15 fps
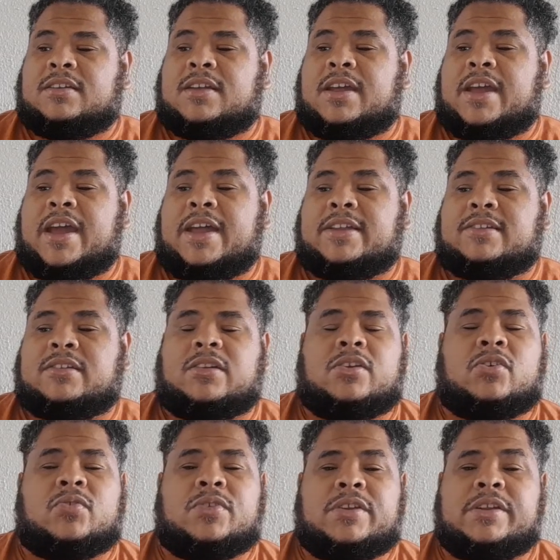They had
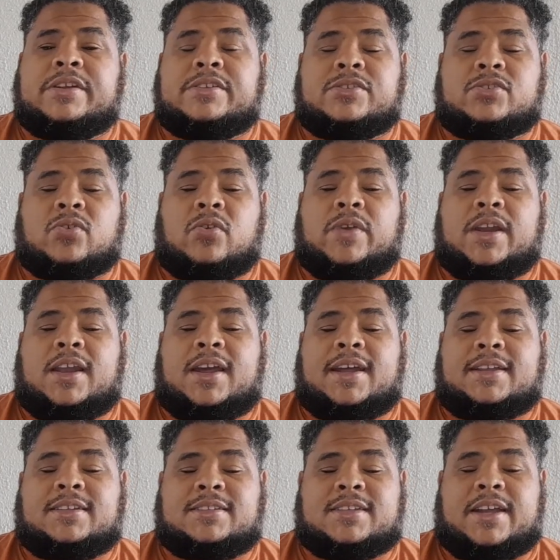unique
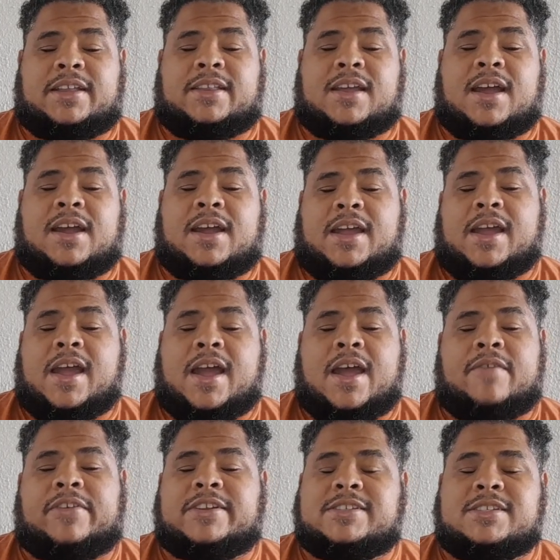storylines that I
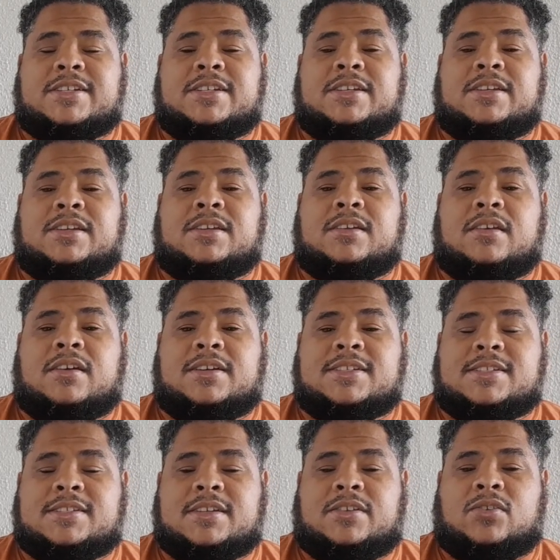haven't seen in other
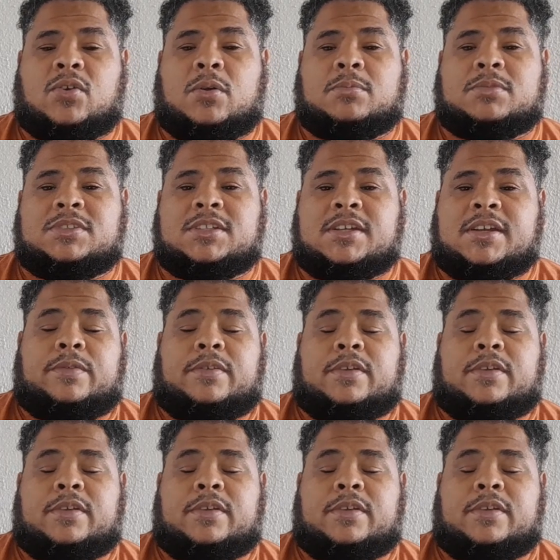sitcoms.